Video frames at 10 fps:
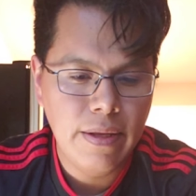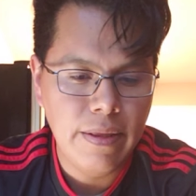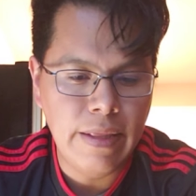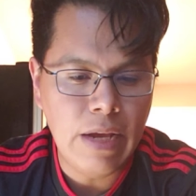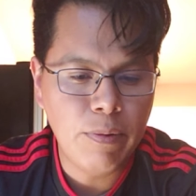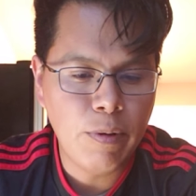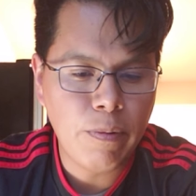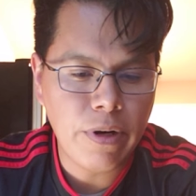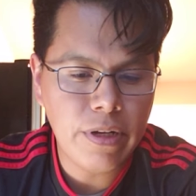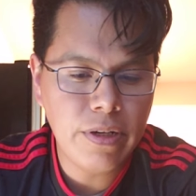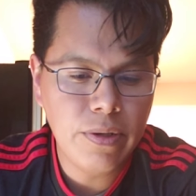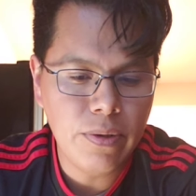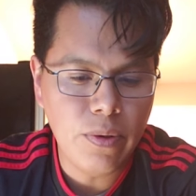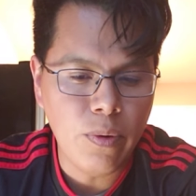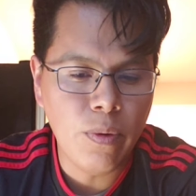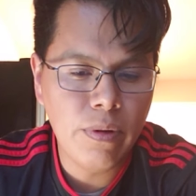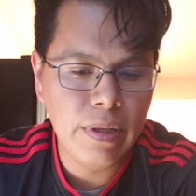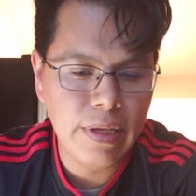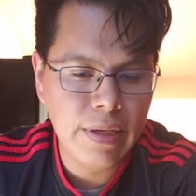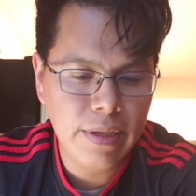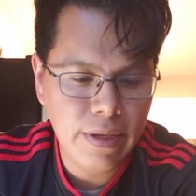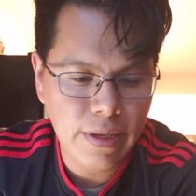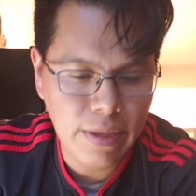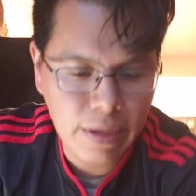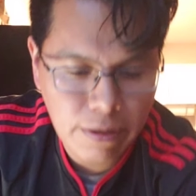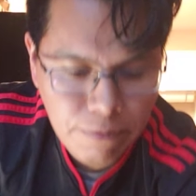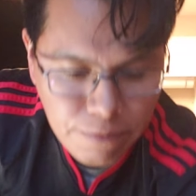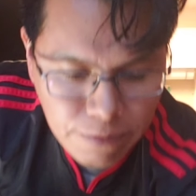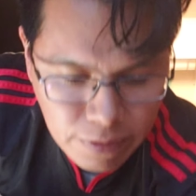That will work only if